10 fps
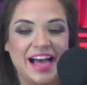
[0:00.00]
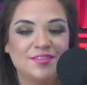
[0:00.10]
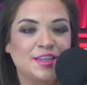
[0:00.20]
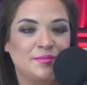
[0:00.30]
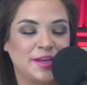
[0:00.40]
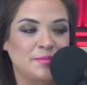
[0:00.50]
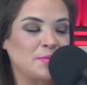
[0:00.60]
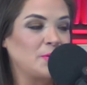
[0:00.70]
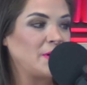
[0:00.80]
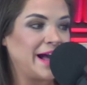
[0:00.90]
I have so many
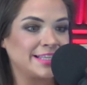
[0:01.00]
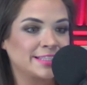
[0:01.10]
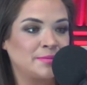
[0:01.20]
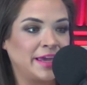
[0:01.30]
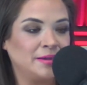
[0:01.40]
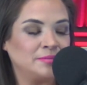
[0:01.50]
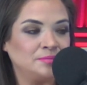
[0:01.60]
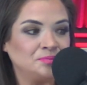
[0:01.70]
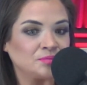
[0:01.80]
people ask me,